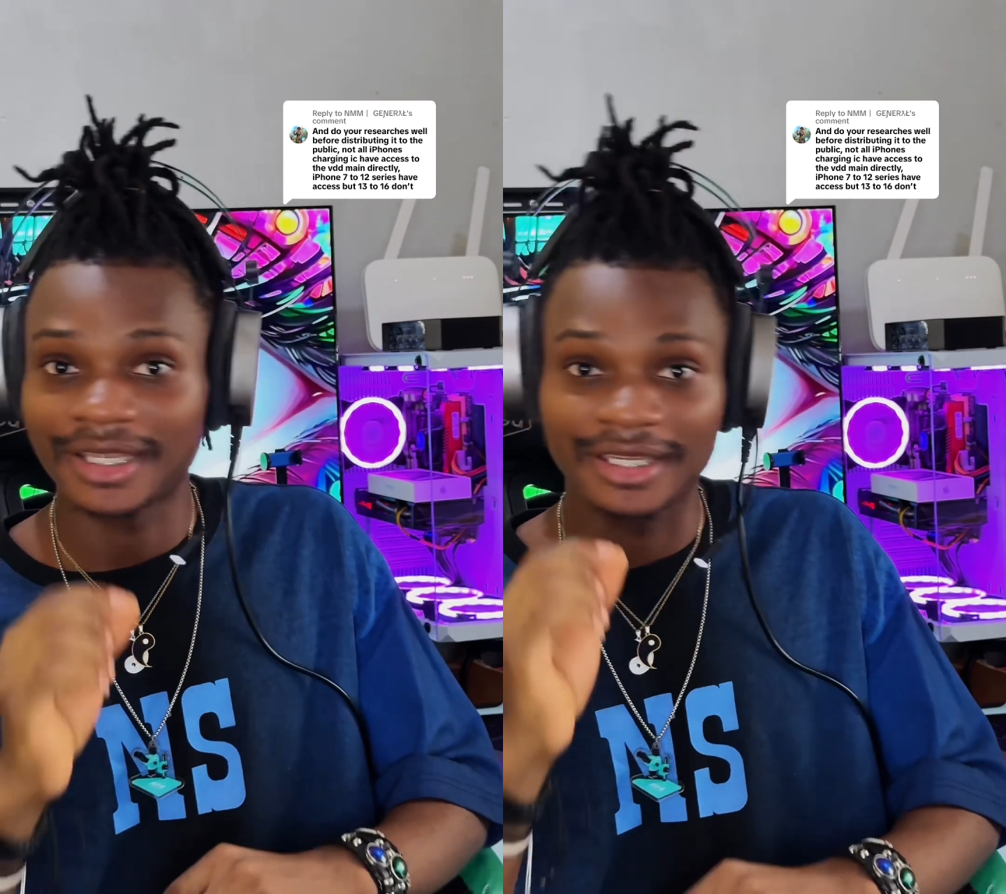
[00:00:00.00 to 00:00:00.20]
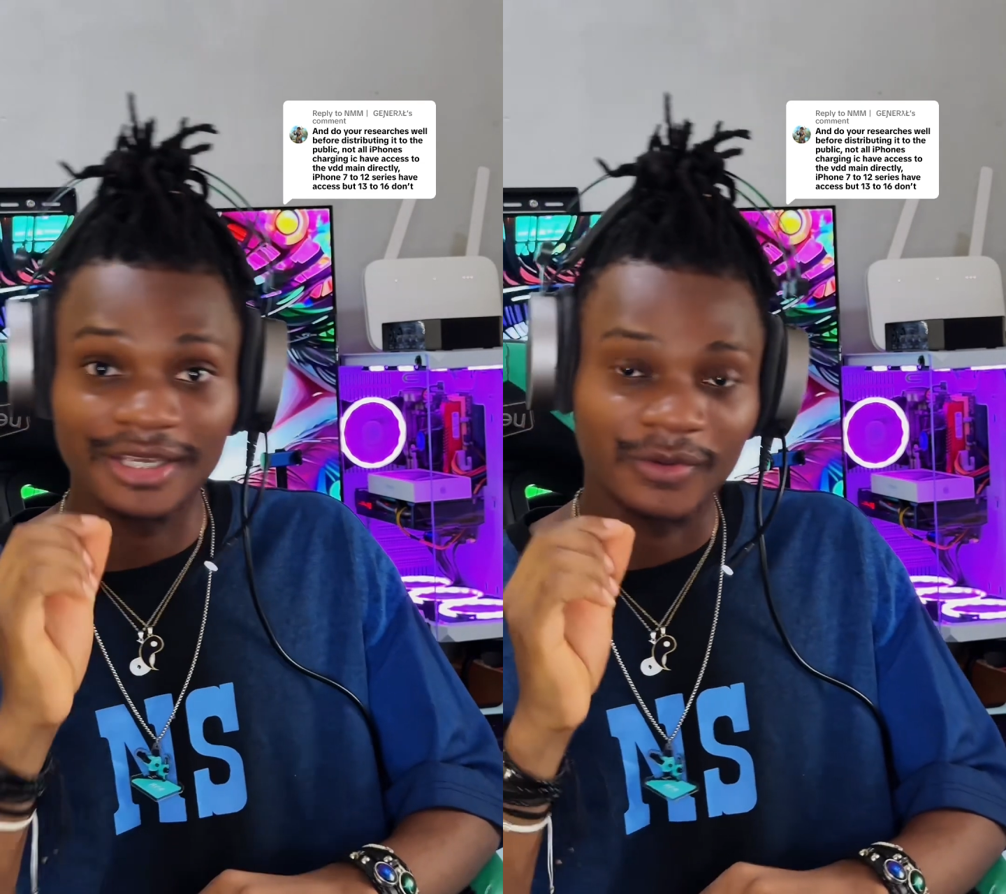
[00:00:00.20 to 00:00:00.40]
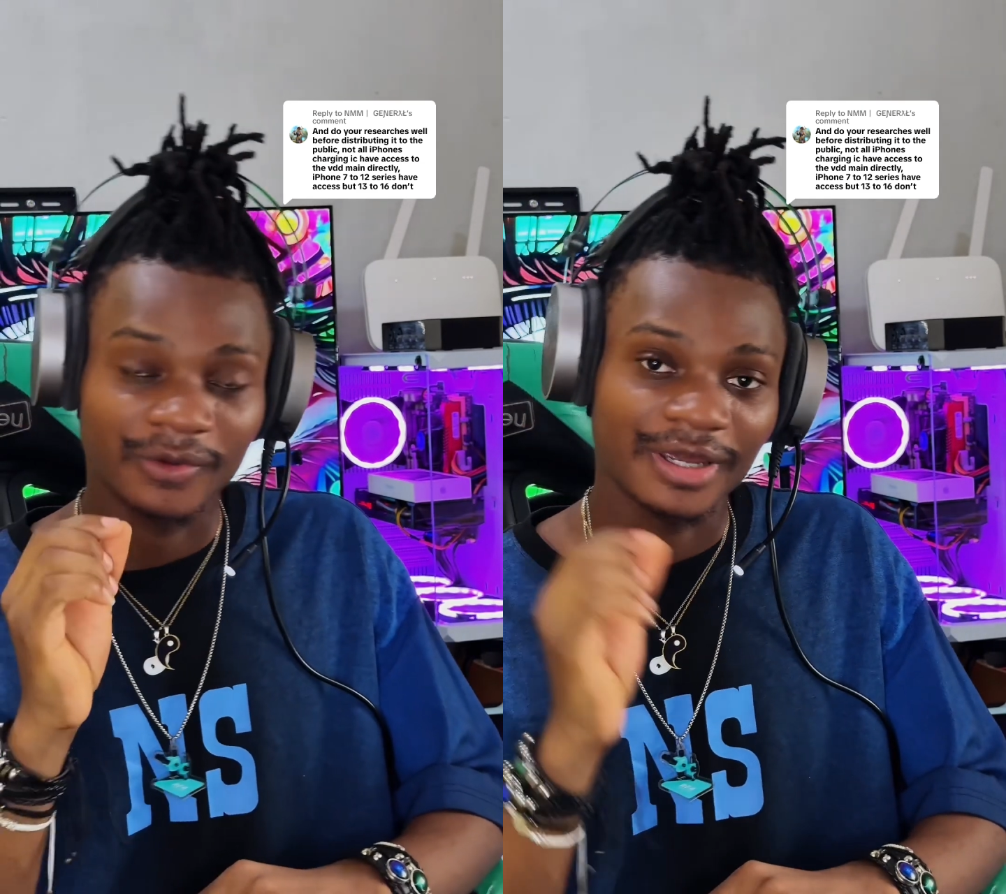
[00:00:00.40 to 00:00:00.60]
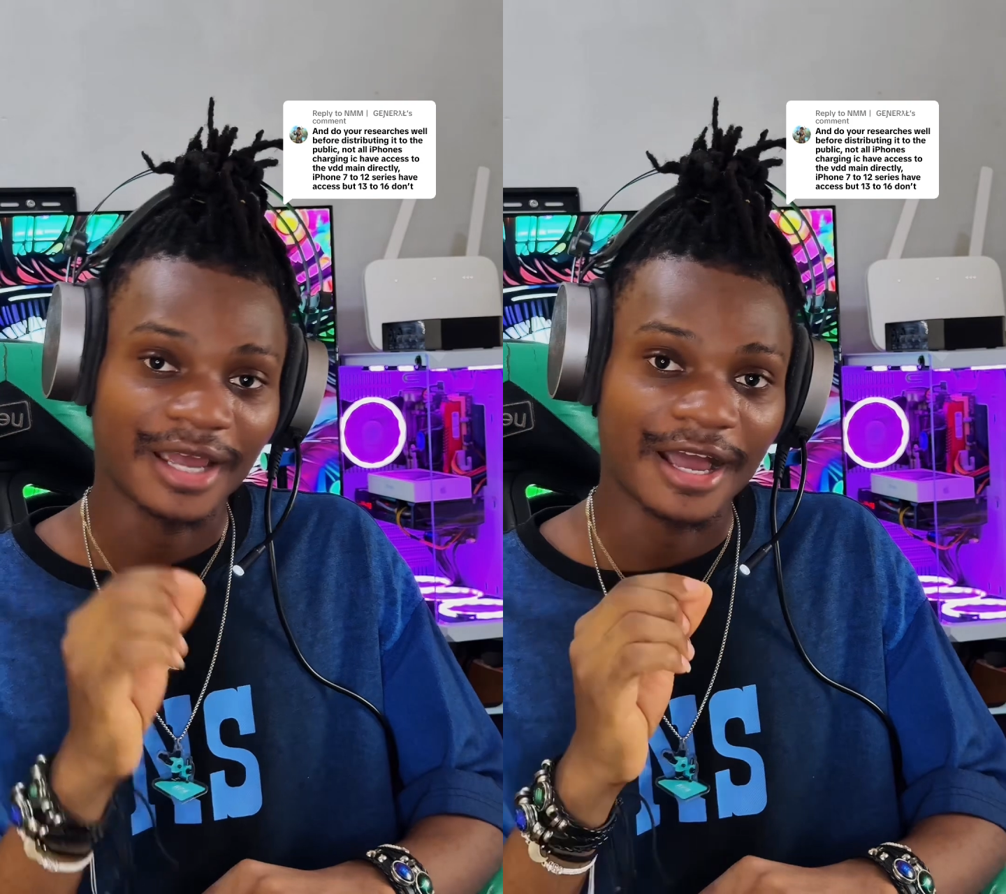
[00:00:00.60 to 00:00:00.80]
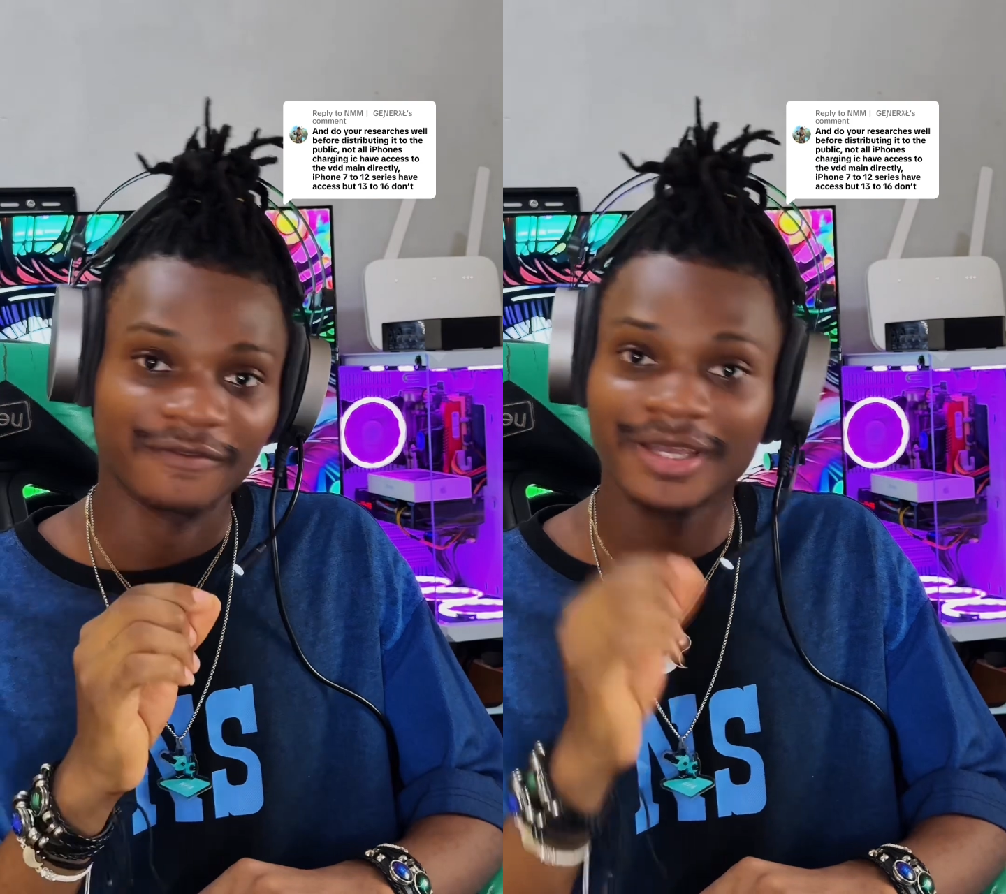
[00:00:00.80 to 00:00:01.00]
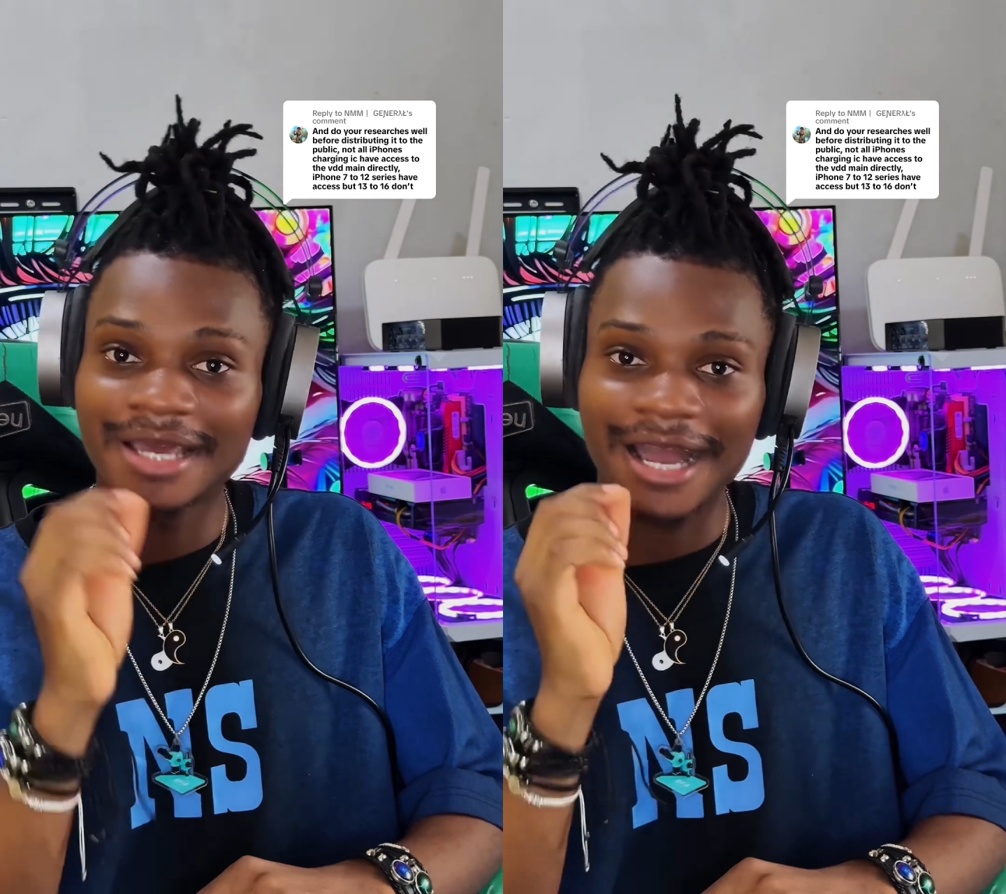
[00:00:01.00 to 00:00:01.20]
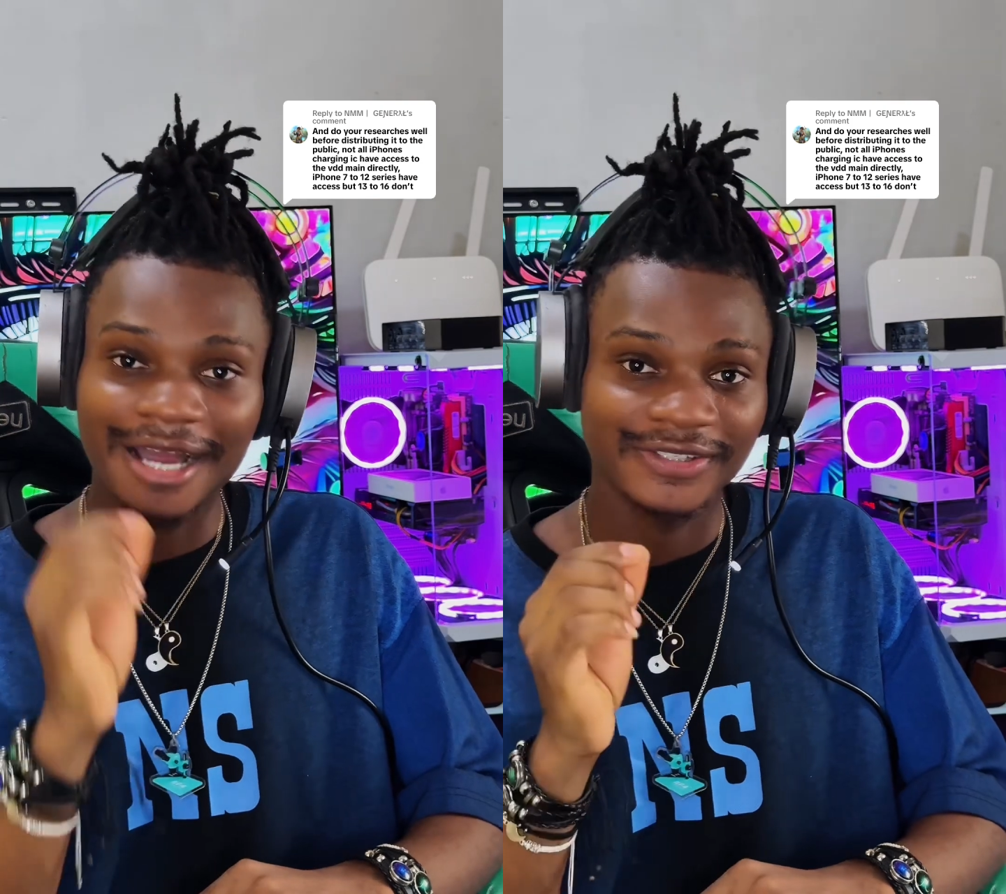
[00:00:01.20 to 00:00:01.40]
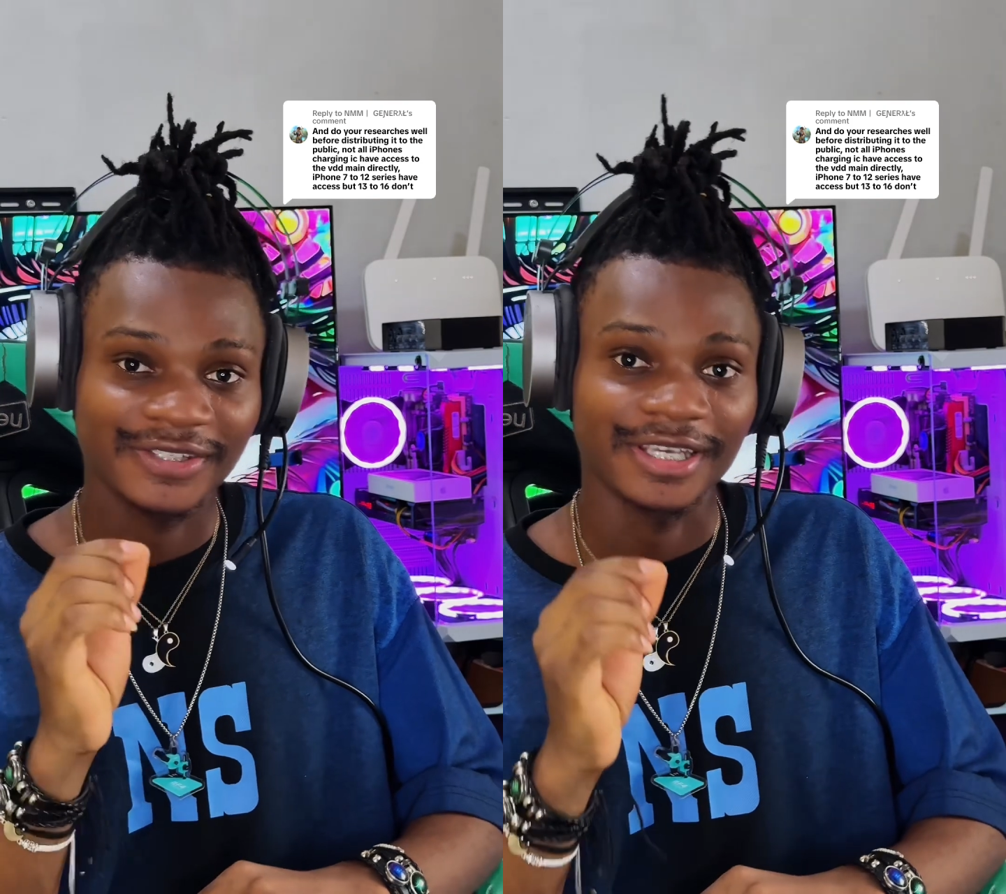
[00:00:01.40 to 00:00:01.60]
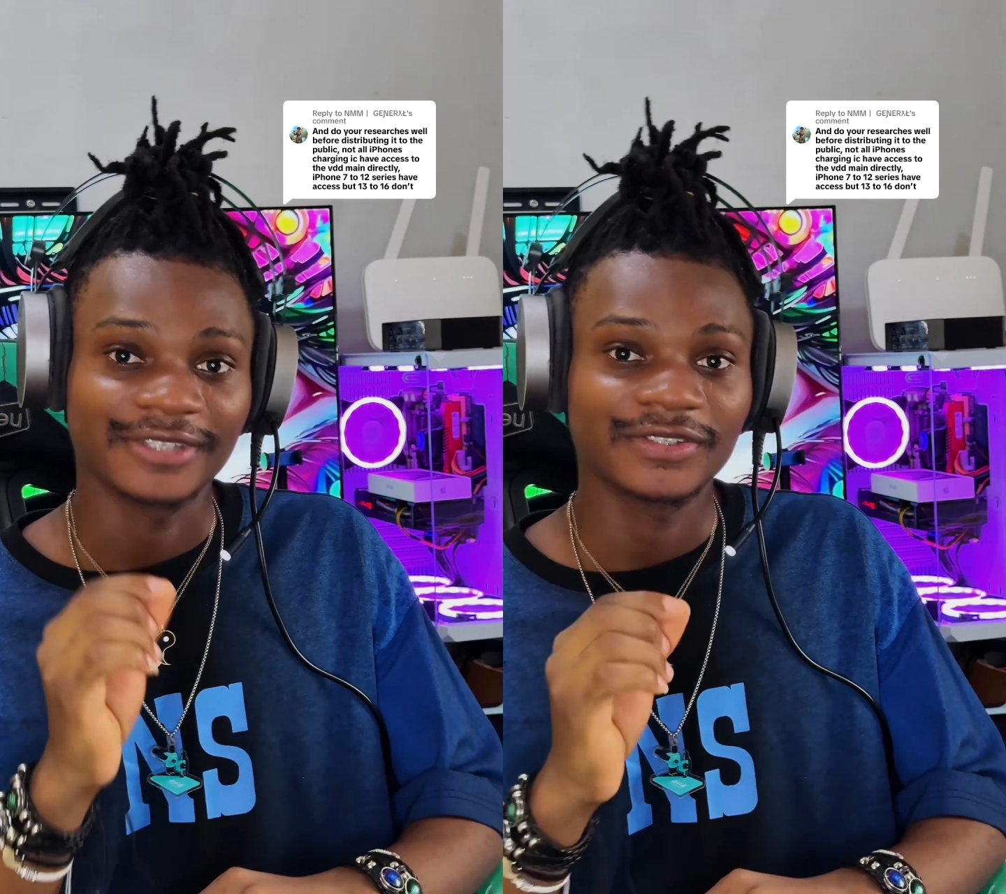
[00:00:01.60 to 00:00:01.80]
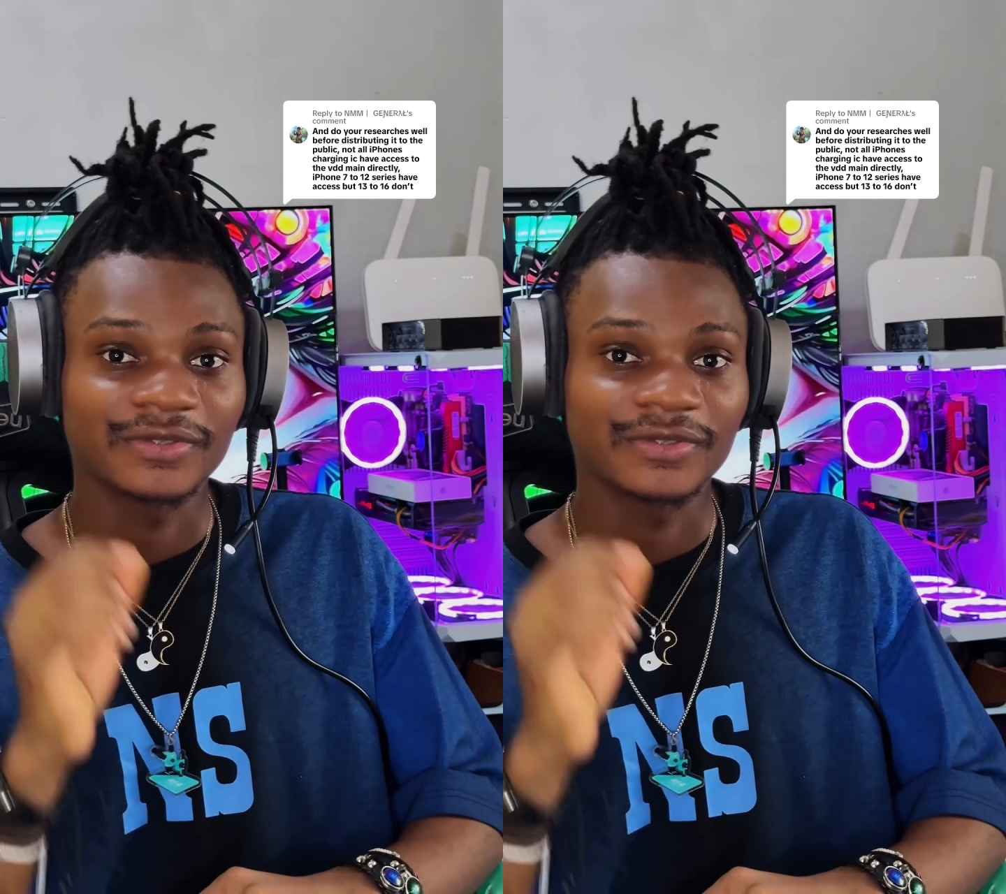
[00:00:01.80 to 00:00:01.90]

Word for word: they do not have access